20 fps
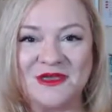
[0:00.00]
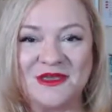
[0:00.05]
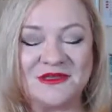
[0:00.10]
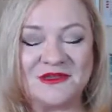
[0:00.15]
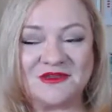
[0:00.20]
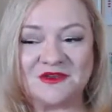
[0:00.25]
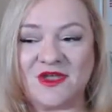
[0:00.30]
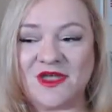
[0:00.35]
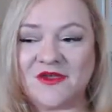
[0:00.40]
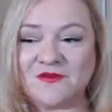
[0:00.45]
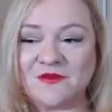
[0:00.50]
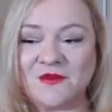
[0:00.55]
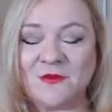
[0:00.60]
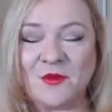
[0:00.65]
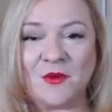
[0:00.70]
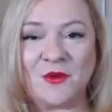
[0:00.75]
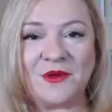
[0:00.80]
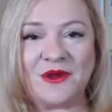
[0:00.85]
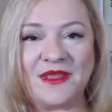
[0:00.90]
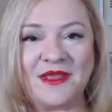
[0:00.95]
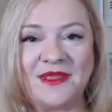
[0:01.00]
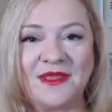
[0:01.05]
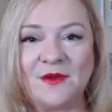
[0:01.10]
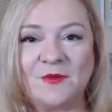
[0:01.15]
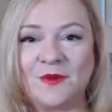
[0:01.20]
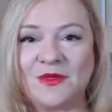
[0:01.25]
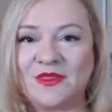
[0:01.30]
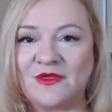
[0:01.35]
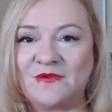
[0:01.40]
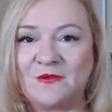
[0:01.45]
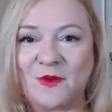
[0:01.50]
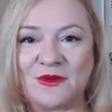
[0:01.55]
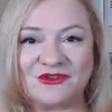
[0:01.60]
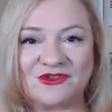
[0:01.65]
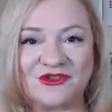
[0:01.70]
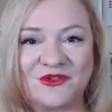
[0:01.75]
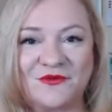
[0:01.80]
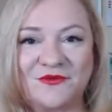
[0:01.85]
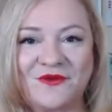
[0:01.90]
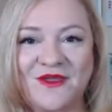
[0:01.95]
So every morning when they wash
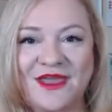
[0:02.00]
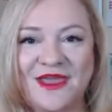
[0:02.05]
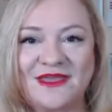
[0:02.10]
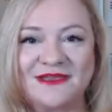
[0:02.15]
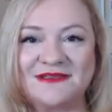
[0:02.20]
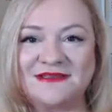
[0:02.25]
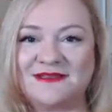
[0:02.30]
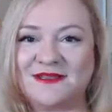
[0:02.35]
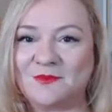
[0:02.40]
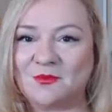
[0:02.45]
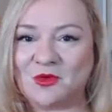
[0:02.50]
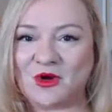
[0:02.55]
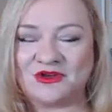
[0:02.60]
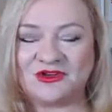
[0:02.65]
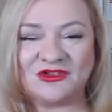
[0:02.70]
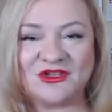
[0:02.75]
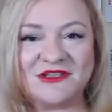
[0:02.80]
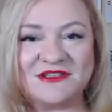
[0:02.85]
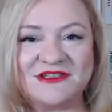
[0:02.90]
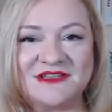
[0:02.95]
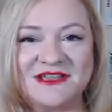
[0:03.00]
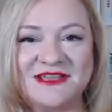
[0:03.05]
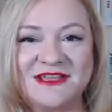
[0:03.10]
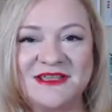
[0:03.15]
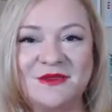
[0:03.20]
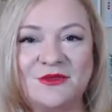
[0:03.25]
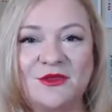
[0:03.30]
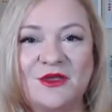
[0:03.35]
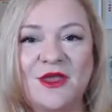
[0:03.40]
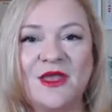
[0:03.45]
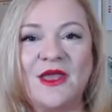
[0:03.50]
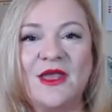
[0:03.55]
their face, they brush their teeth,